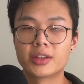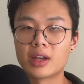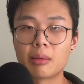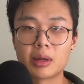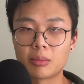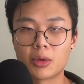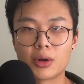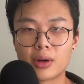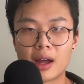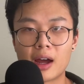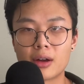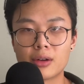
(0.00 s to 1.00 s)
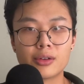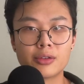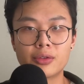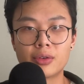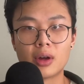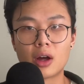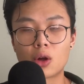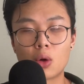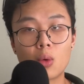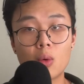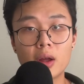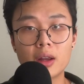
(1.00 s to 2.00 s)
hummingbird out of a
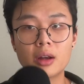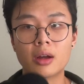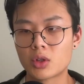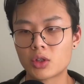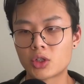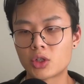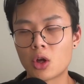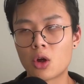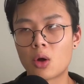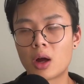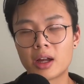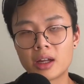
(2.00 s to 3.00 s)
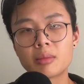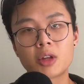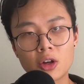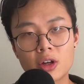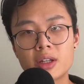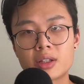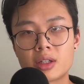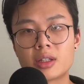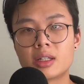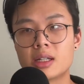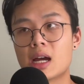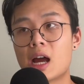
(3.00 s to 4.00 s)
coin. So I am curious to
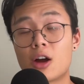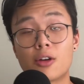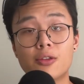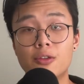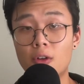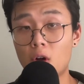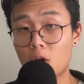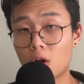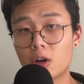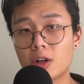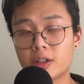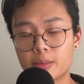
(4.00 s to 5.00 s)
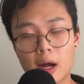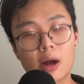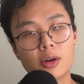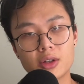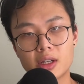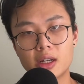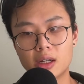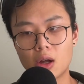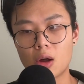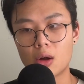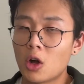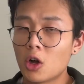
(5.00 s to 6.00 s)
see how far his powers can
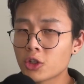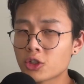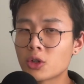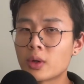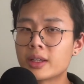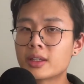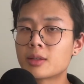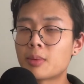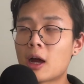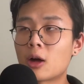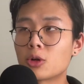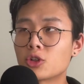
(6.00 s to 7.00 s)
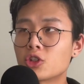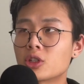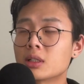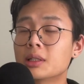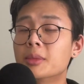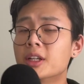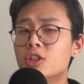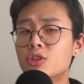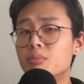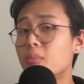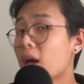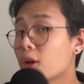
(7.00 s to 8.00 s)
go. Also, is his powers just limited to
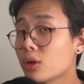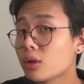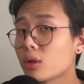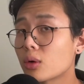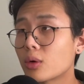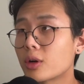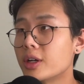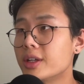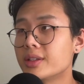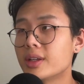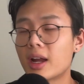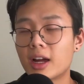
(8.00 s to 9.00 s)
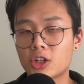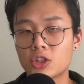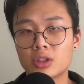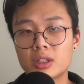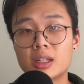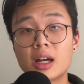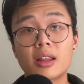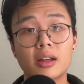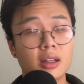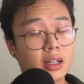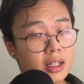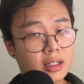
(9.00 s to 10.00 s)
metal, or is it actually
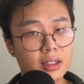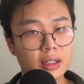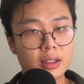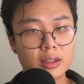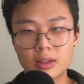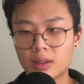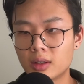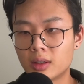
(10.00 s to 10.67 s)
telekinesis?